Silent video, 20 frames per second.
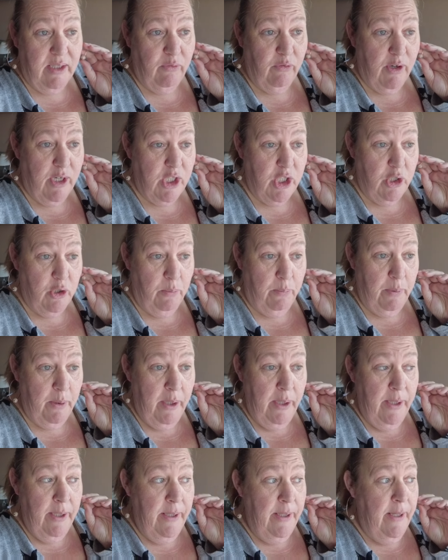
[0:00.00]
freshen up
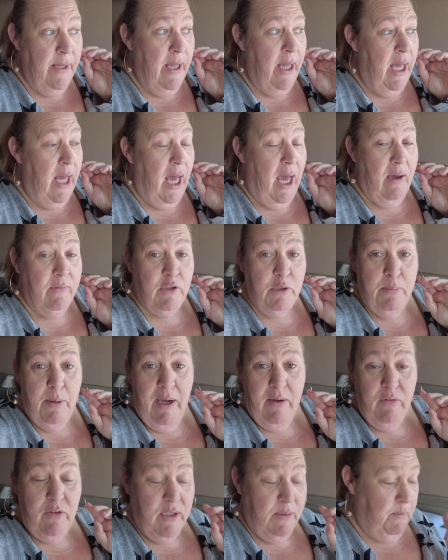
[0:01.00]
after
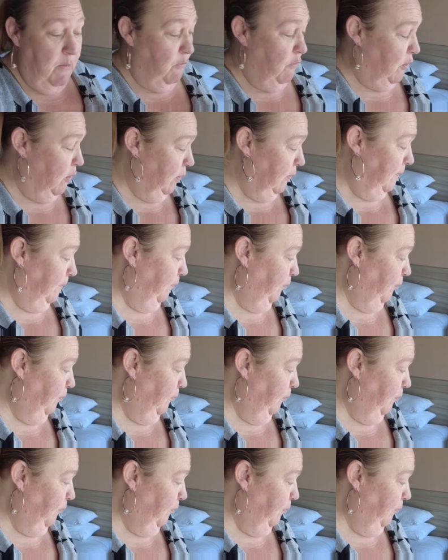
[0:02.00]
breakfast before,